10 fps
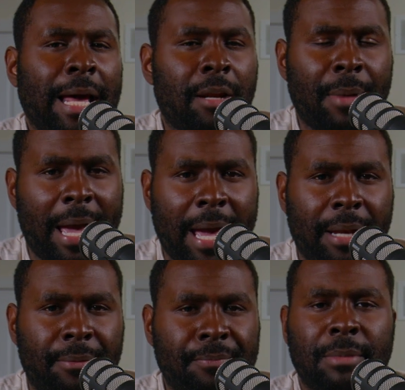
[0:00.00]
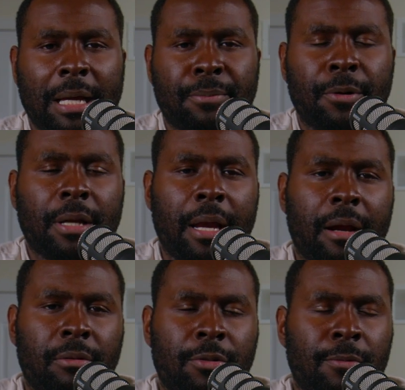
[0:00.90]
out of my head. MacBook
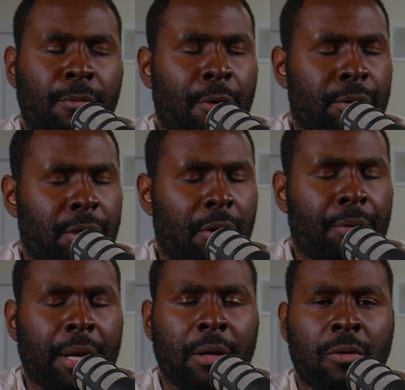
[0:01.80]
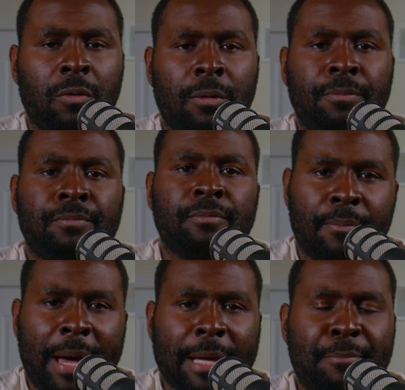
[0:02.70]
Air, 2 ports, okay, cool.
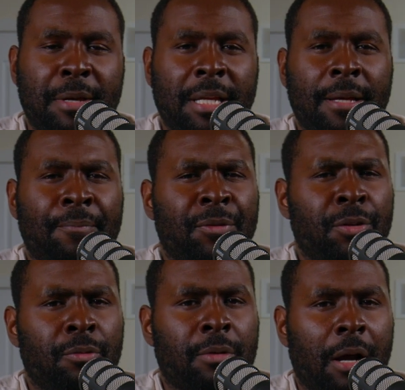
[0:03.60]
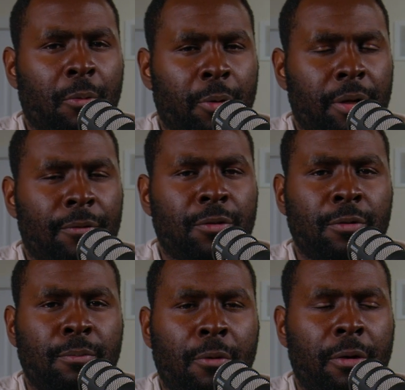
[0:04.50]
Mac Mini, you got rid of
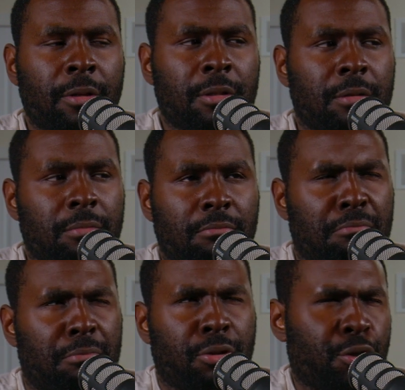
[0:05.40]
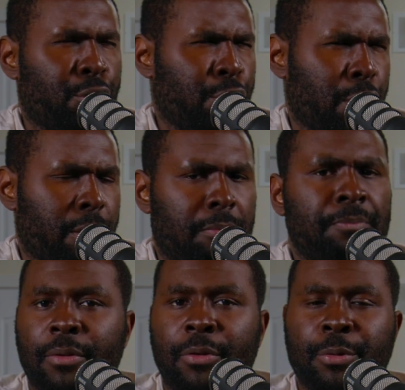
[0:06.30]
2 ports, sure.
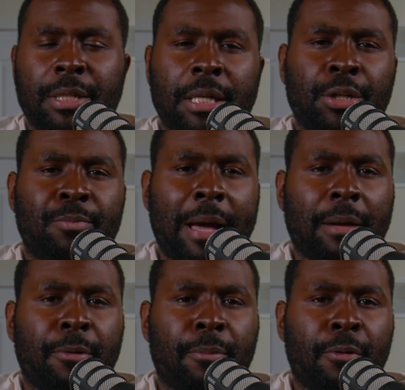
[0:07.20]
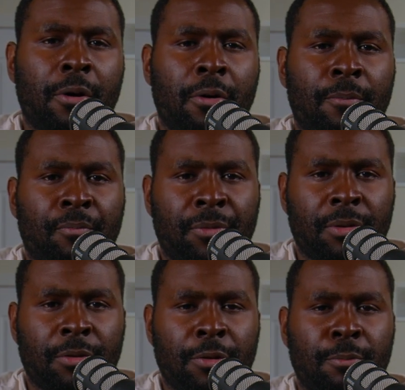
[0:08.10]
13-inch MacBook Pro,
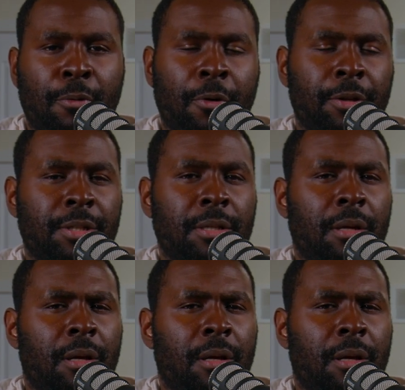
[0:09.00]
2 ports,